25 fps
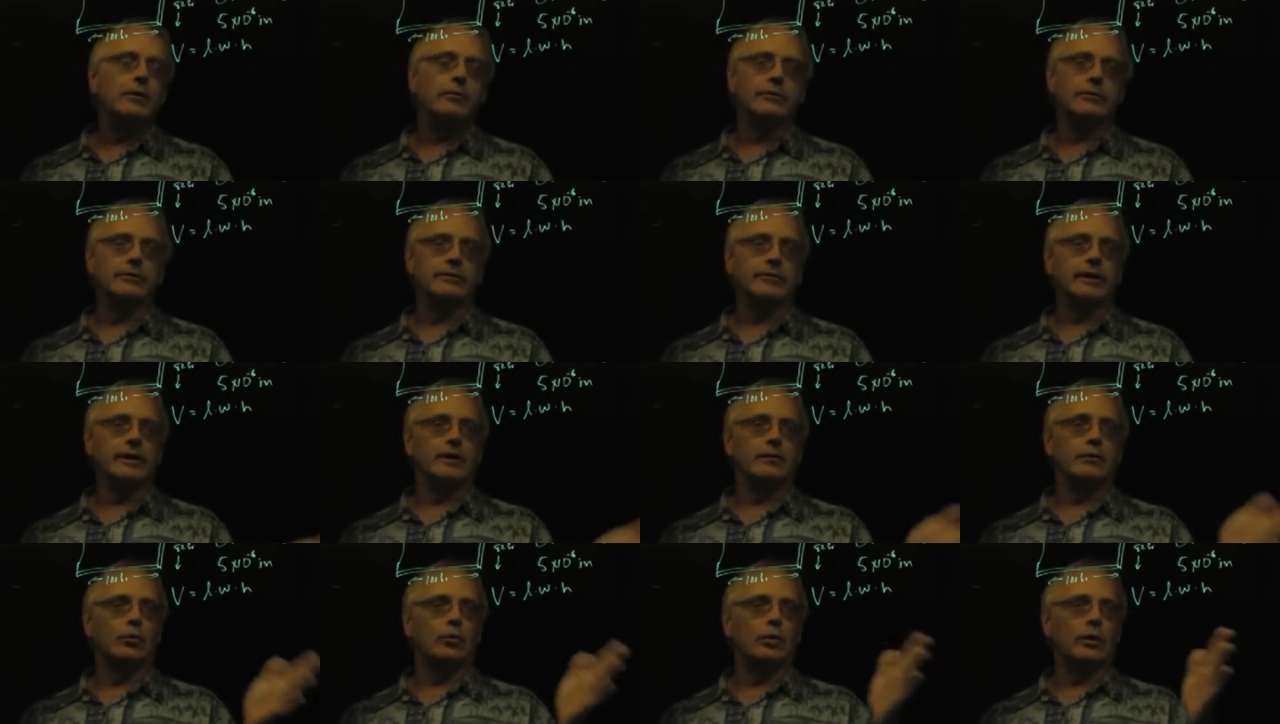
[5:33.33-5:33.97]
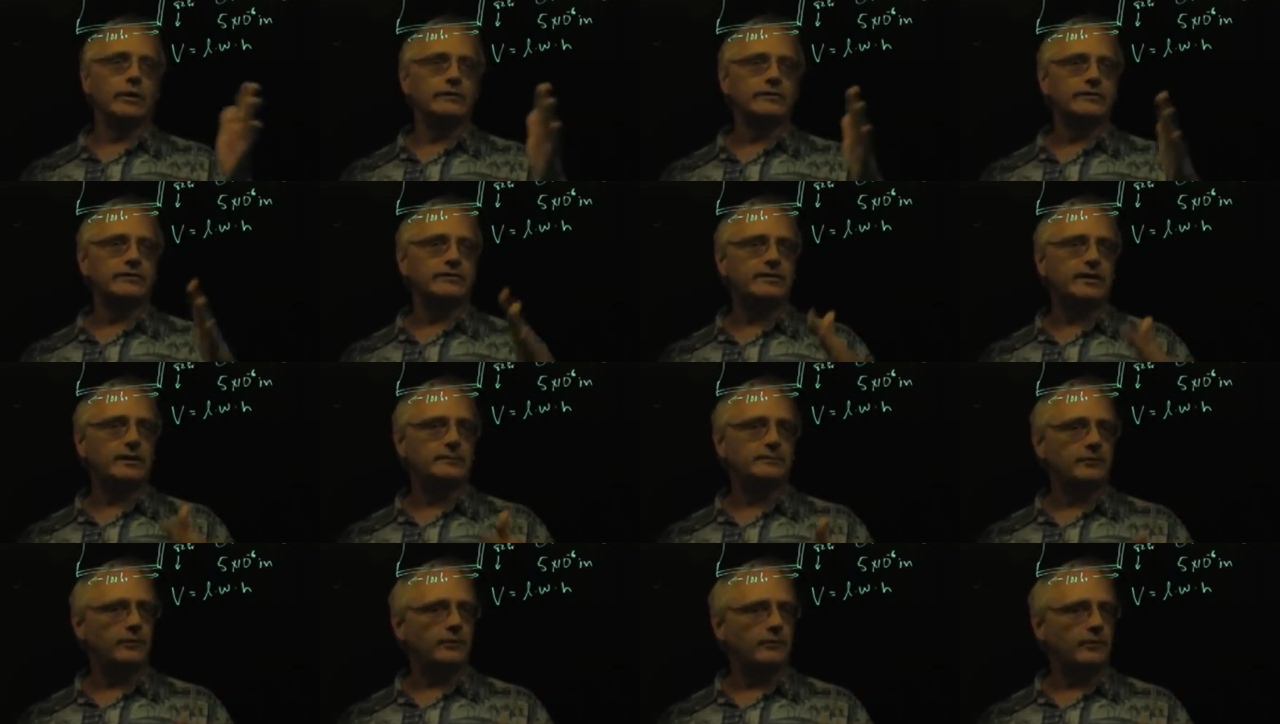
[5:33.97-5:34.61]
we're then one
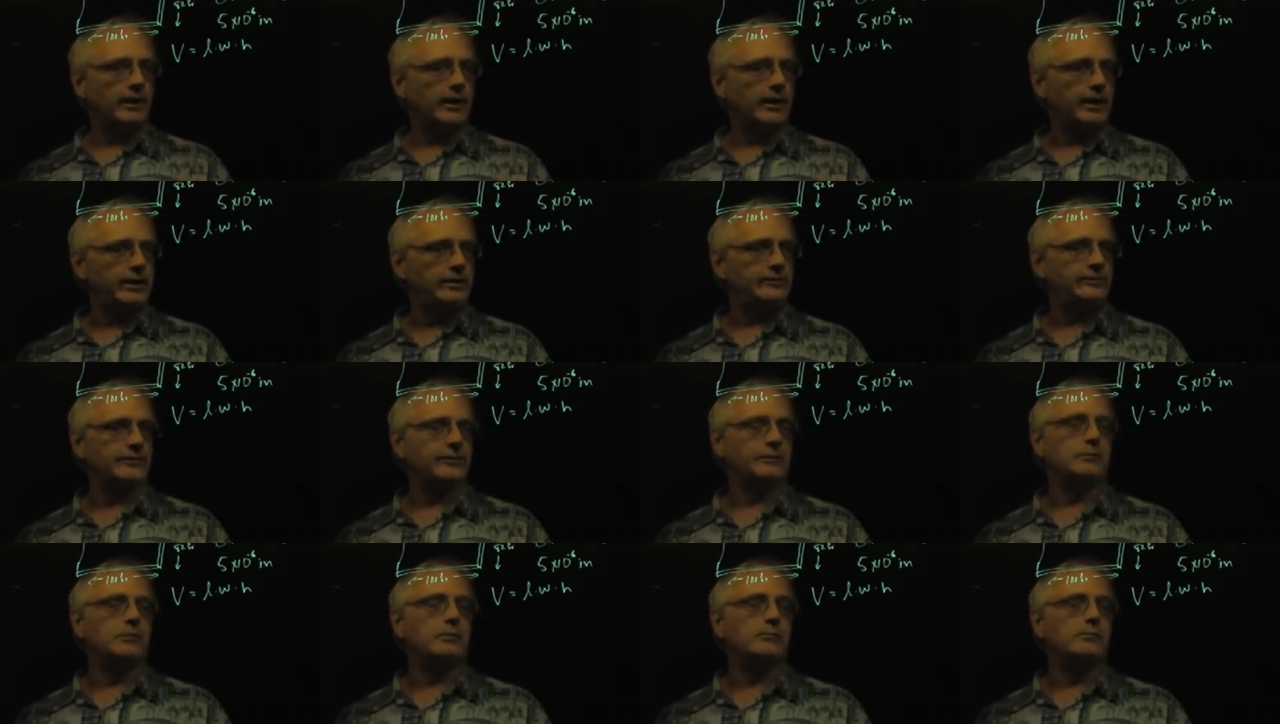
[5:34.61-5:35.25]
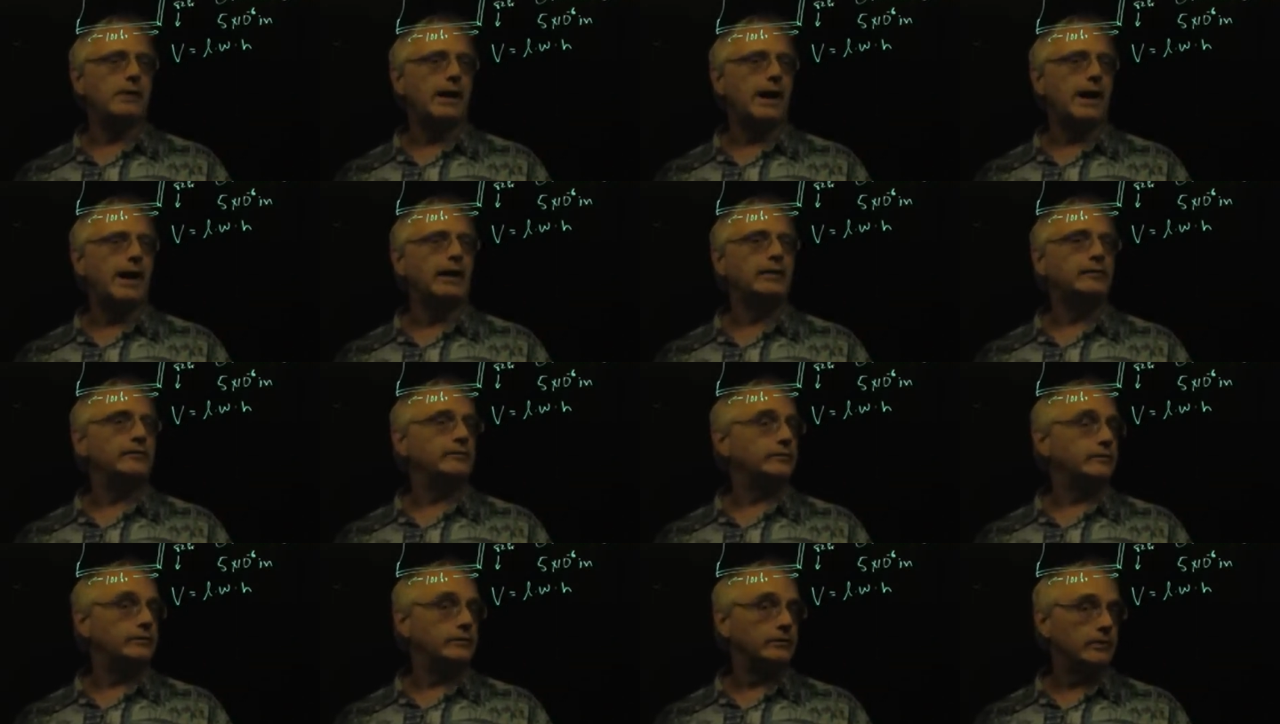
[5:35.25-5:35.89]
step away from a
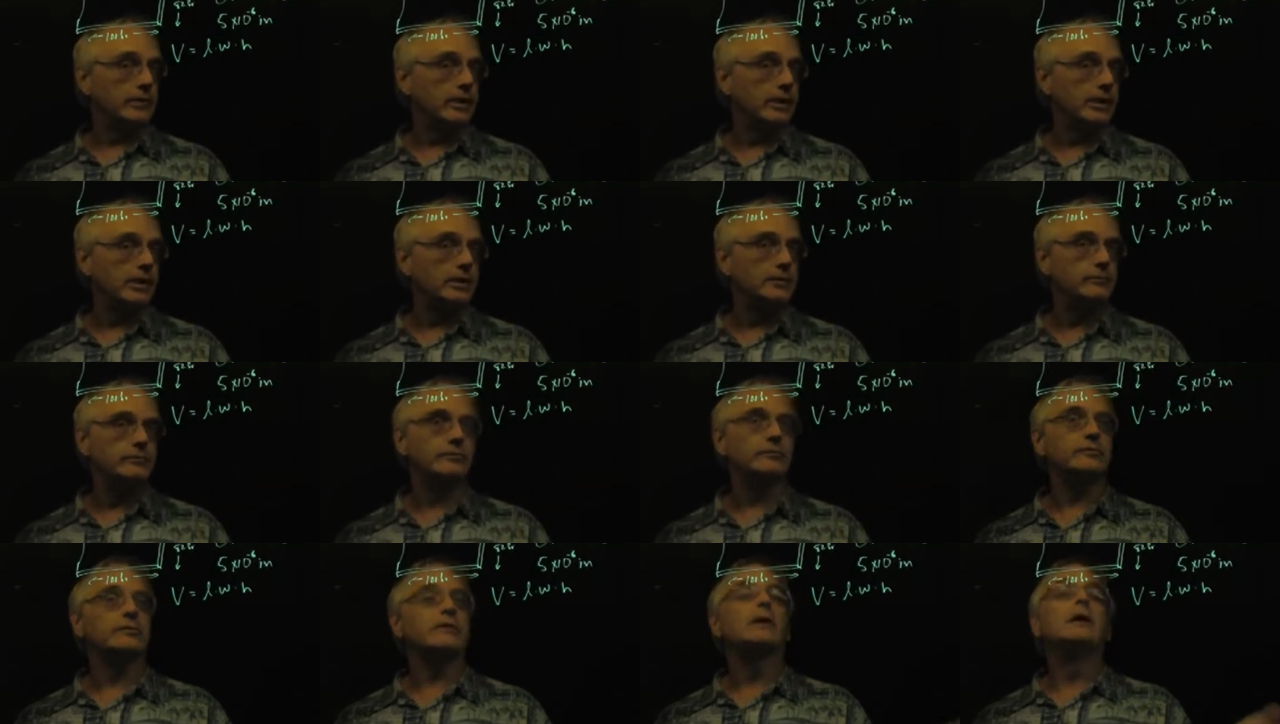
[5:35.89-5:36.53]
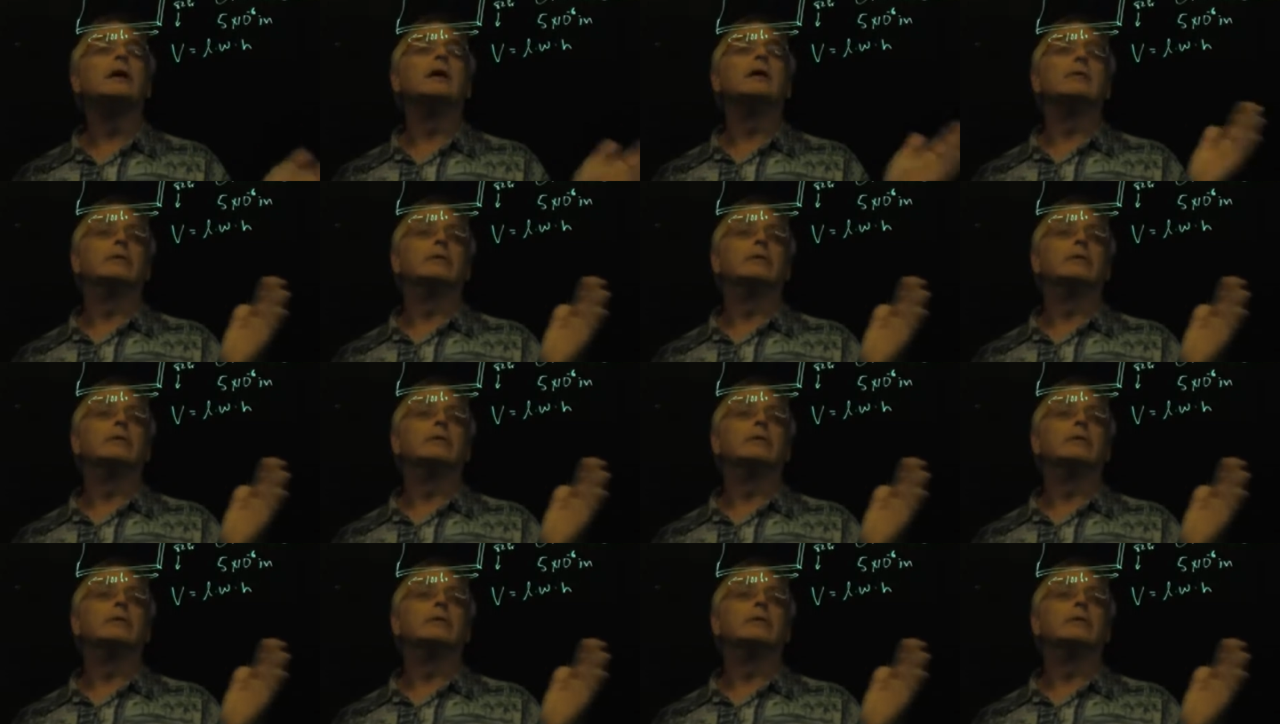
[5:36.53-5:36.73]
mass in grams,